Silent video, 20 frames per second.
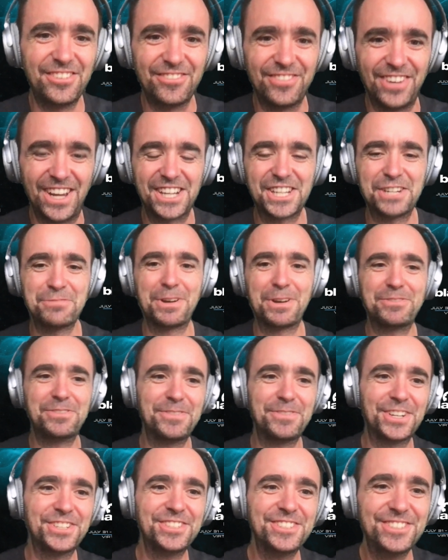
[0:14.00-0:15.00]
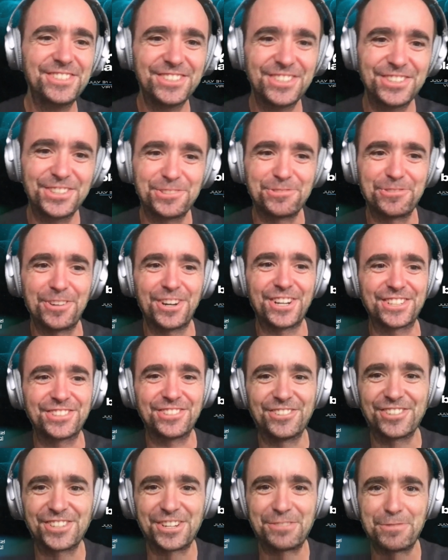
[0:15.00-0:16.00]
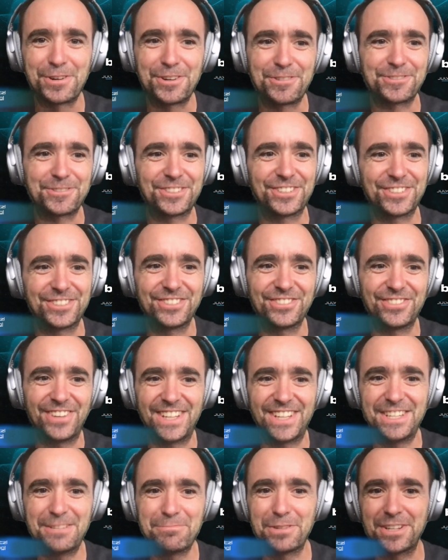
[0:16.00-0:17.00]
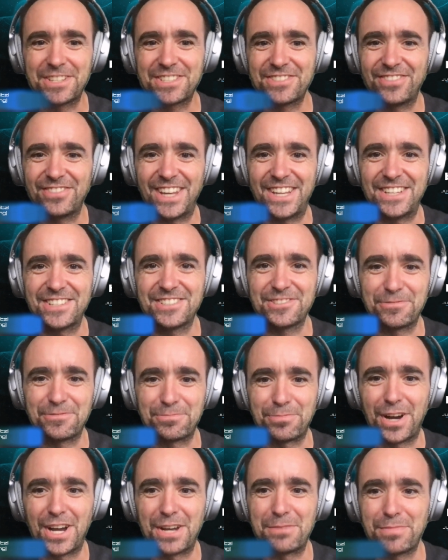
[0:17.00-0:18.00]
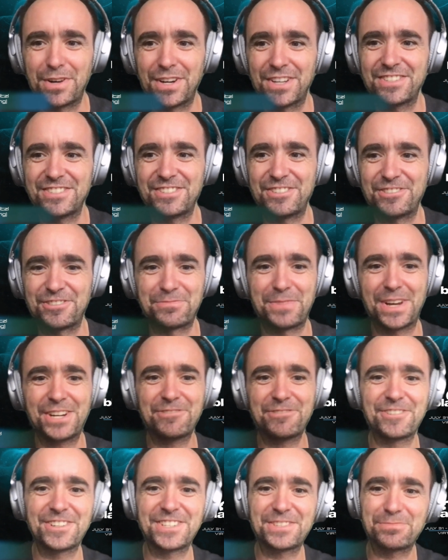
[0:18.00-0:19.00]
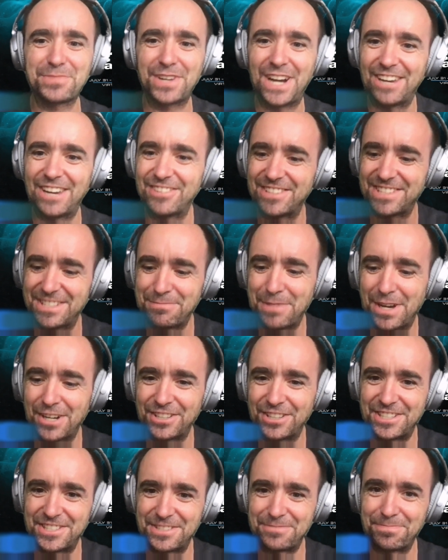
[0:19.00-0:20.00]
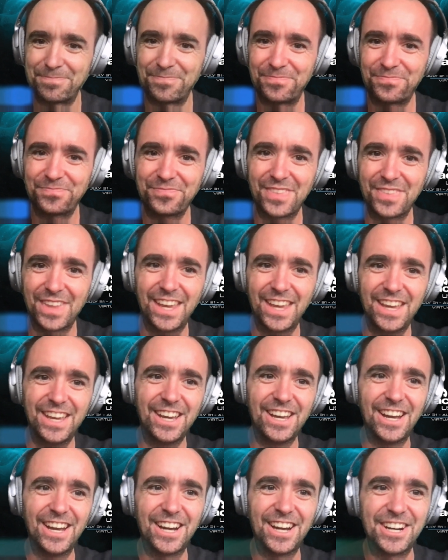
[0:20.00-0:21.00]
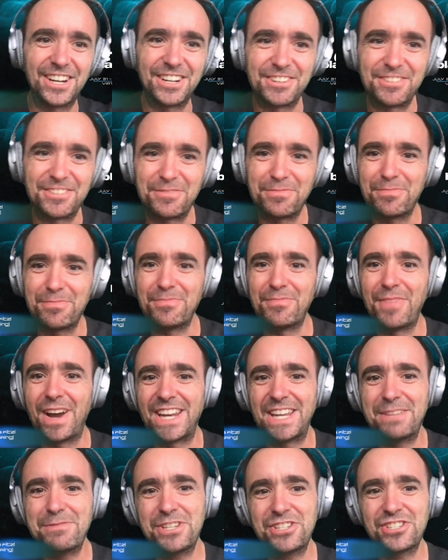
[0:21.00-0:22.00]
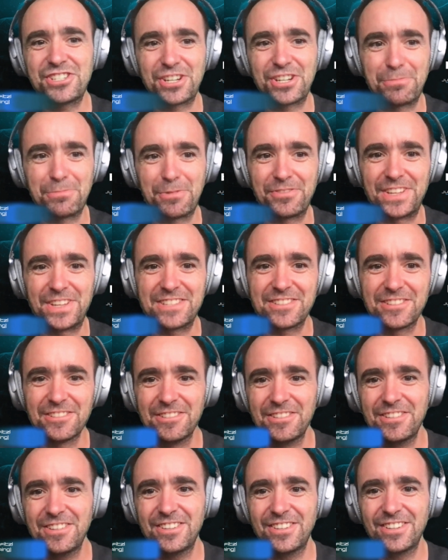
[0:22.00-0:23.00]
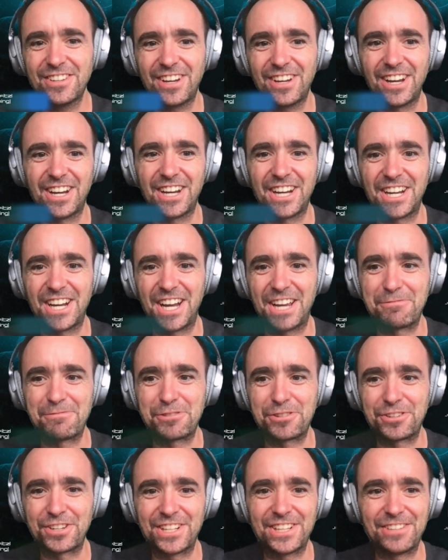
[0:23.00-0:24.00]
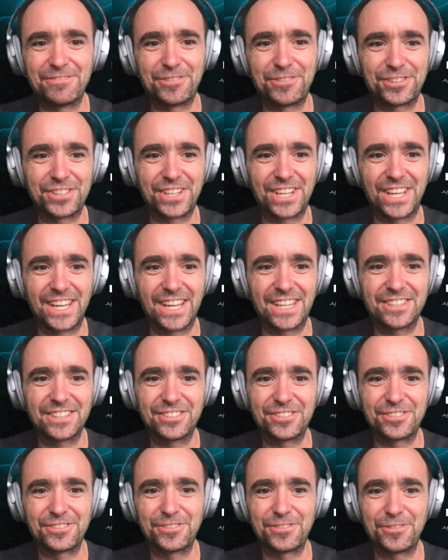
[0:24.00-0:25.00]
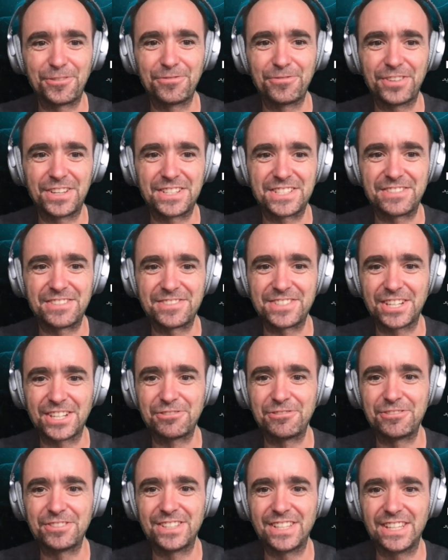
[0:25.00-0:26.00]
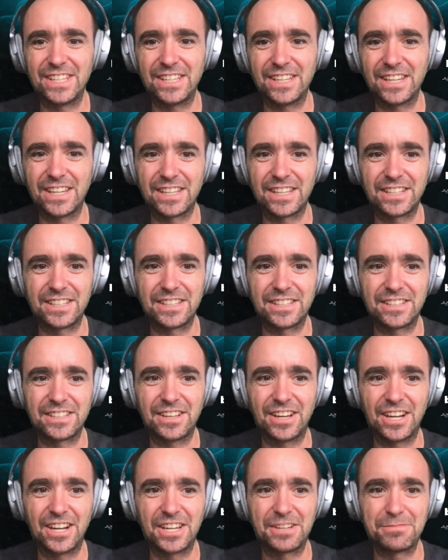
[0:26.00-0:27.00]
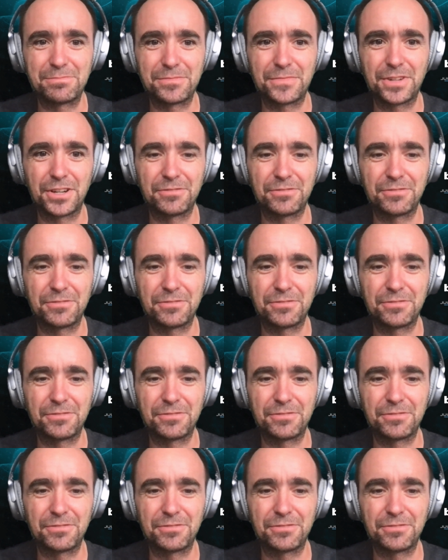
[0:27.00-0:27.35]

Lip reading: Welcome everyone to our talk about 20 plus ways to bypass your macOS privacy mechanism. My name is Csaba Fitzl. I'm currently working at Offensive Security, and I'm